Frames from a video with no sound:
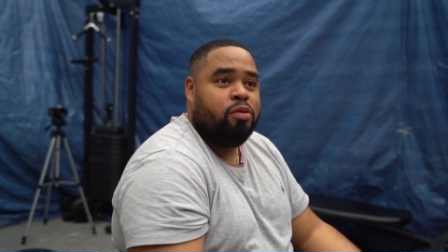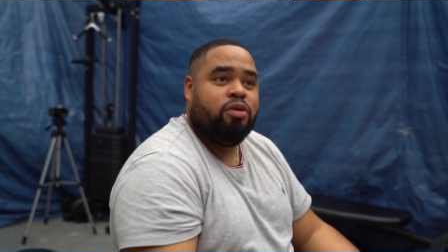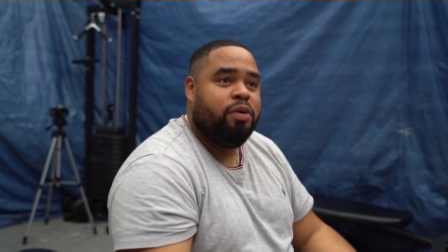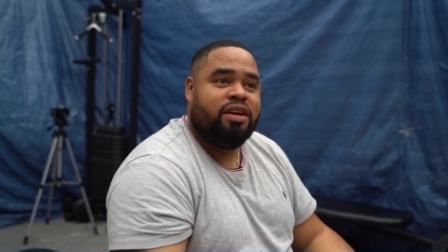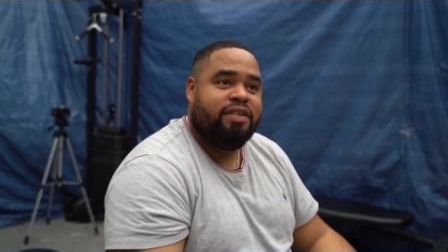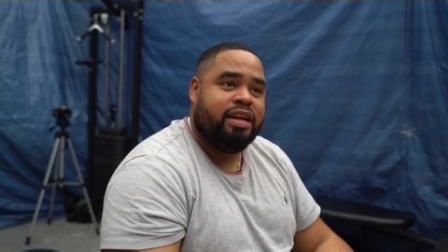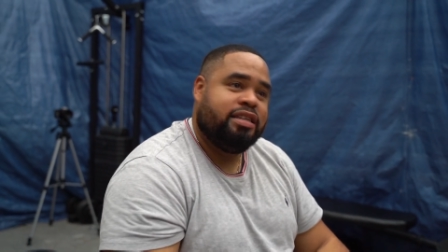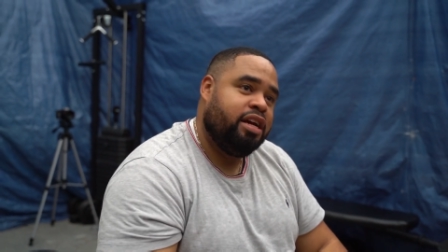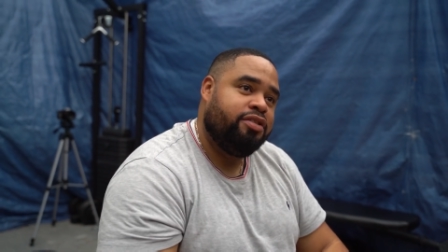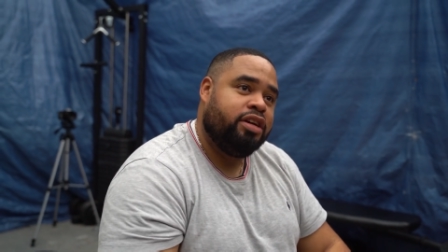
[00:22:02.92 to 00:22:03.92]
promote whatever it
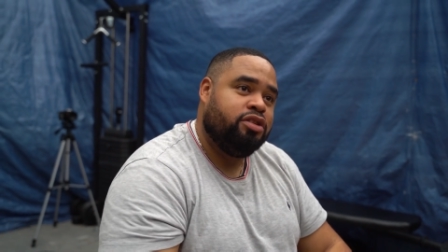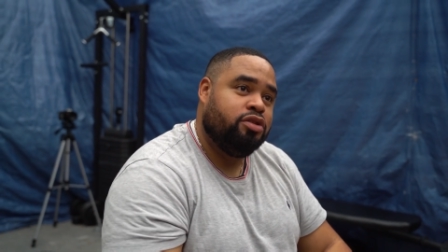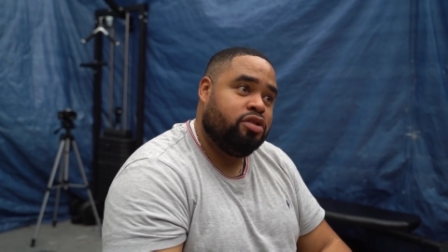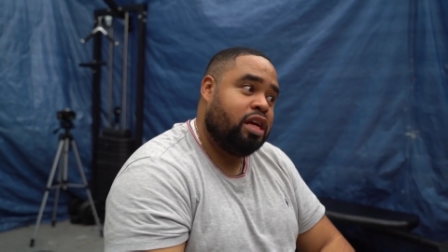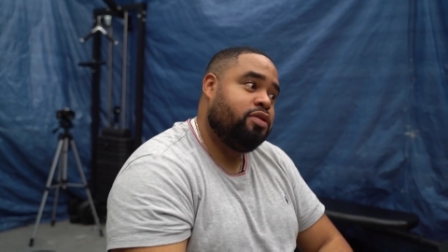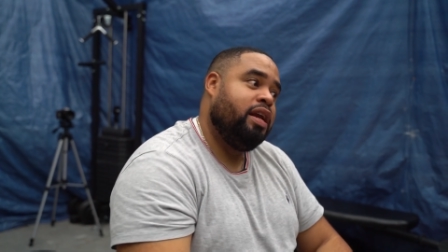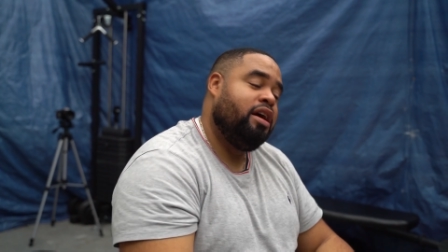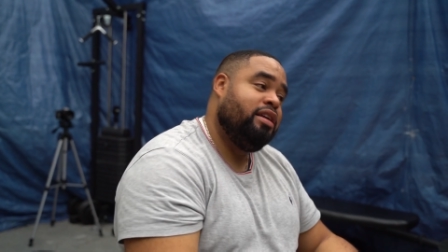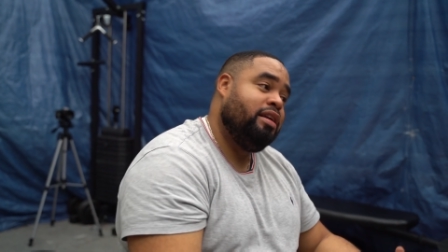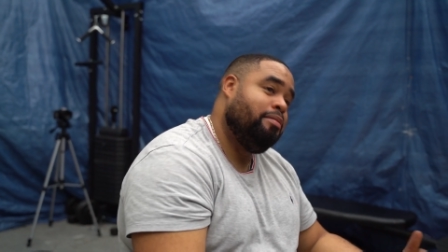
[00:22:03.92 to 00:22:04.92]
is I tried to do. So that's why I
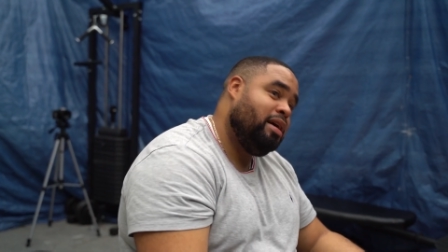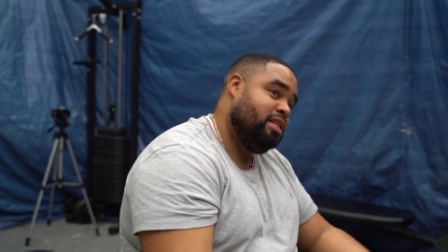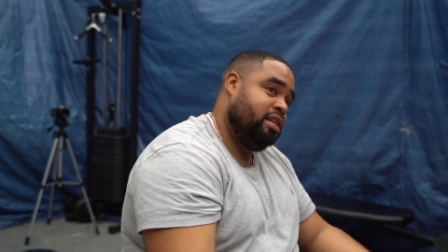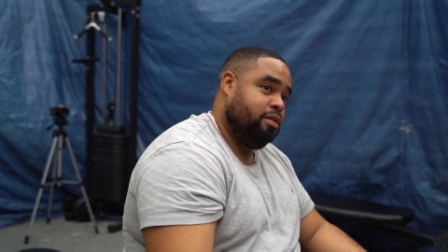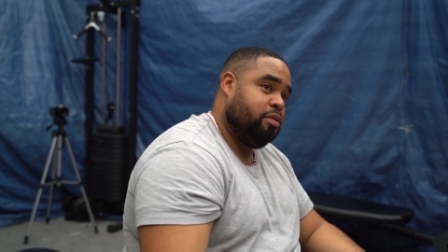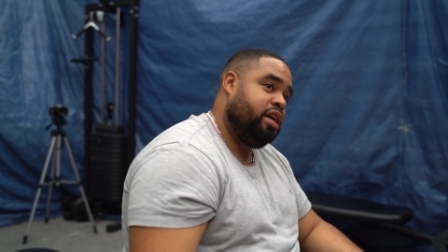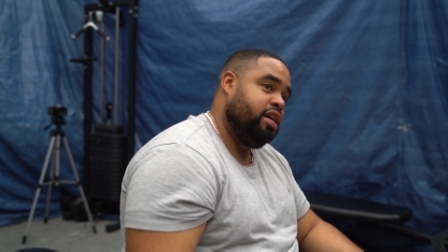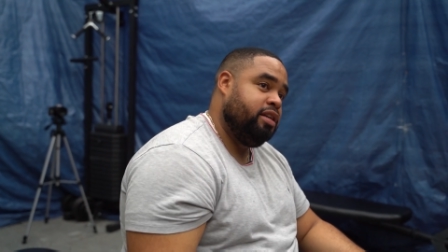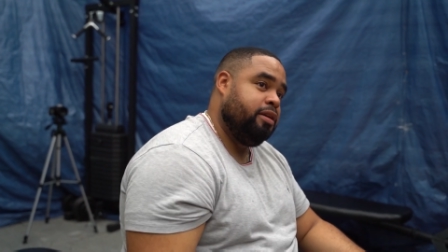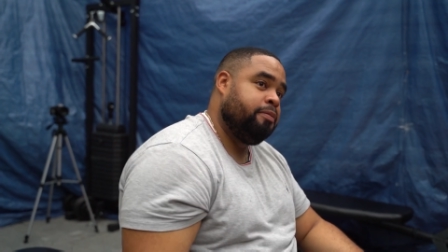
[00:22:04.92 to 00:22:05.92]
now did a master's in
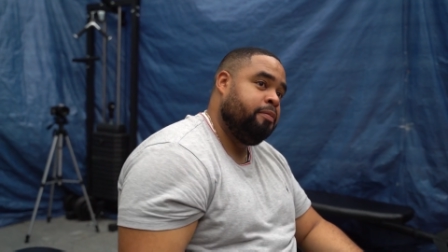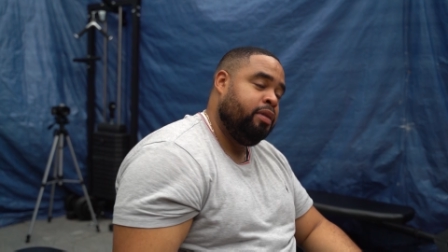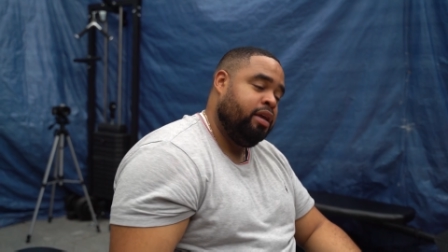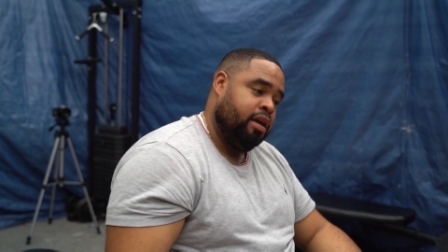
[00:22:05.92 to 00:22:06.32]
marketing. Yeah.